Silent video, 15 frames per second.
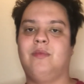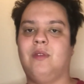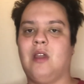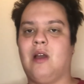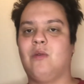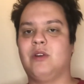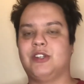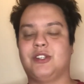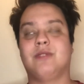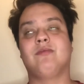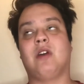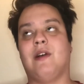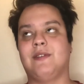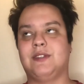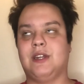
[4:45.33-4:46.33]
which
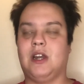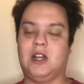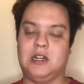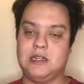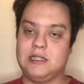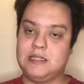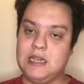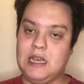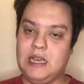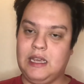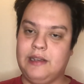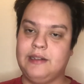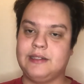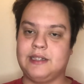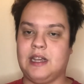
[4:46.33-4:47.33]
obviously not going to say,
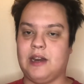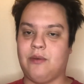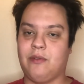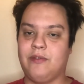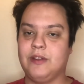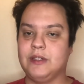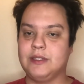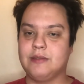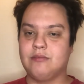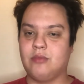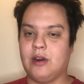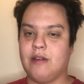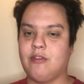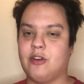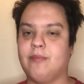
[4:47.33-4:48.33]
because it kind of reveals him,
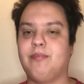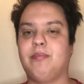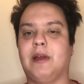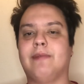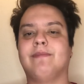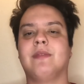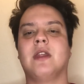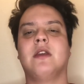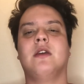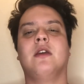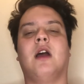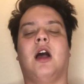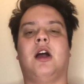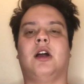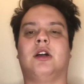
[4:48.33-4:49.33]
whatever, but
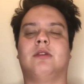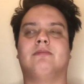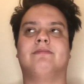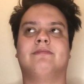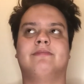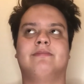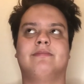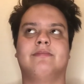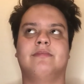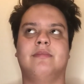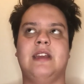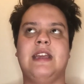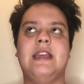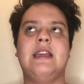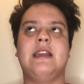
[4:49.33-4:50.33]

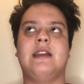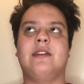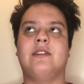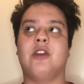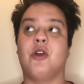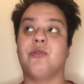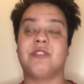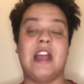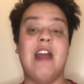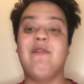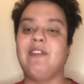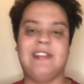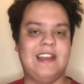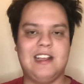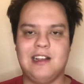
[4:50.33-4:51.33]
he knows
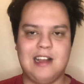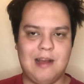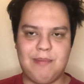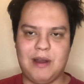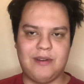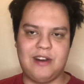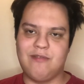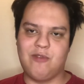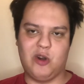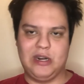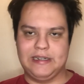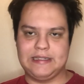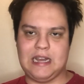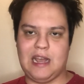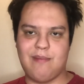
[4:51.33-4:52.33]
everything about inverting
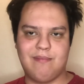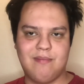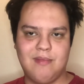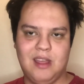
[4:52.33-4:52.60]
time.